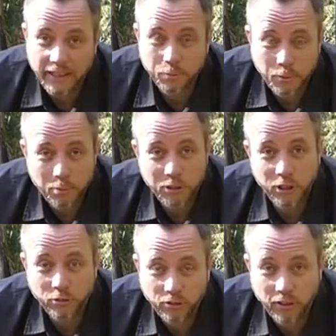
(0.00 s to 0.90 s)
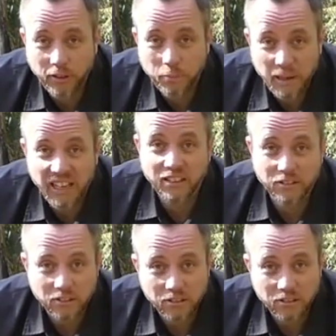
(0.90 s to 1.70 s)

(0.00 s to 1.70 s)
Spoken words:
it's been produced in the millions.